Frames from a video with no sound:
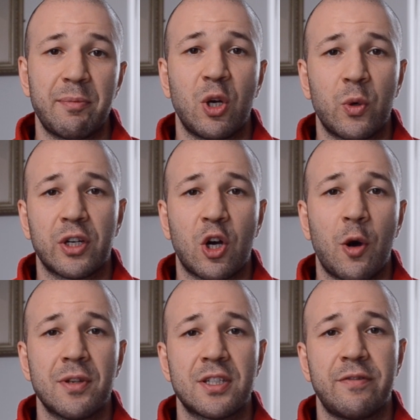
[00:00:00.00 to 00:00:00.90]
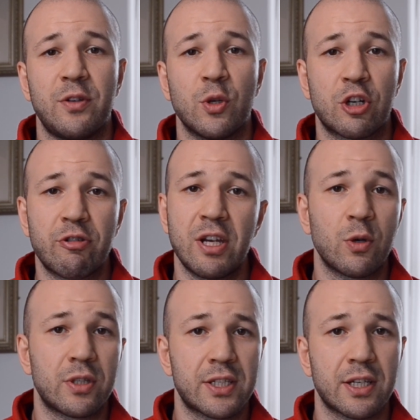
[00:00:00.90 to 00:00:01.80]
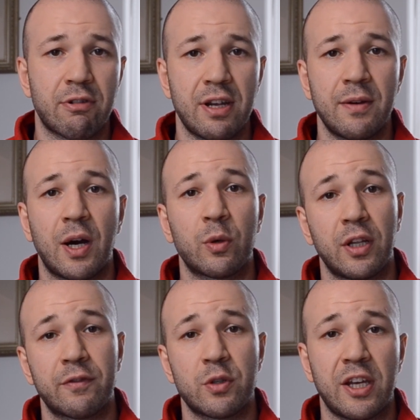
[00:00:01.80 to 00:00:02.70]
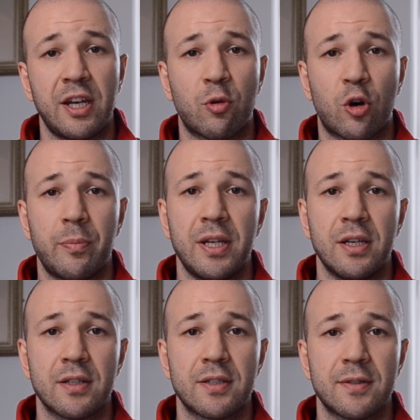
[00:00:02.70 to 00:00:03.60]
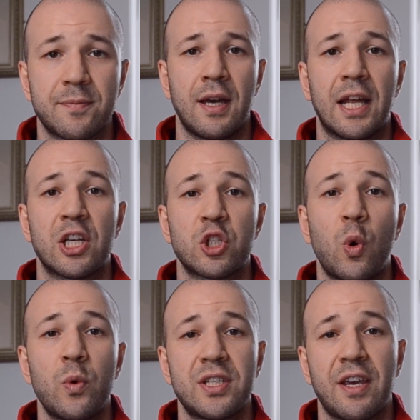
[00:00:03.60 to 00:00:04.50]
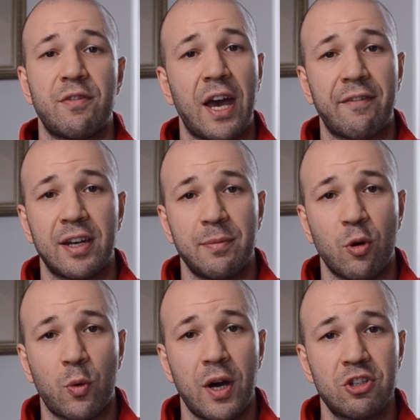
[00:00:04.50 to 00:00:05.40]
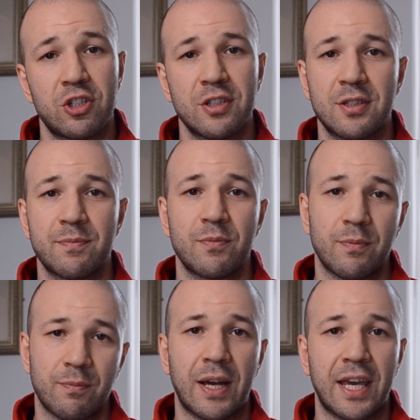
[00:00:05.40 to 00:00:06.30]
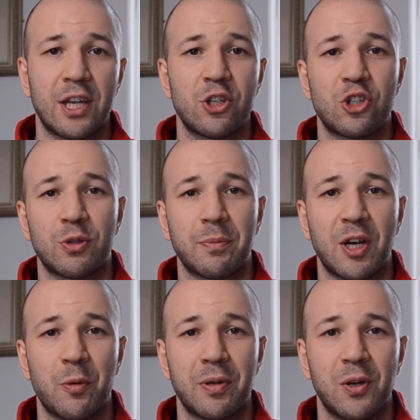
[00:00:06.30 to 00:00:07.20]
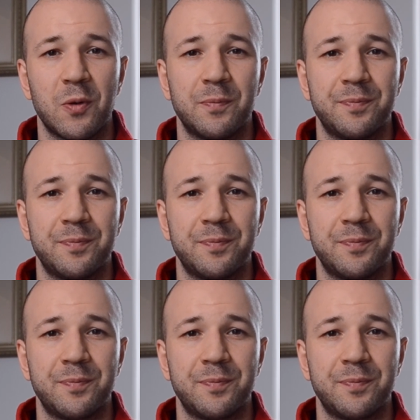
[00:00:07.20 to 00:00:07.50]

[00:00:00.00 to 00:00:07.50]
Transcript: me know in the comments if you agree or disagree. I would love to hear more opinions. And as always, if you have any more questions, again, shoot them down below.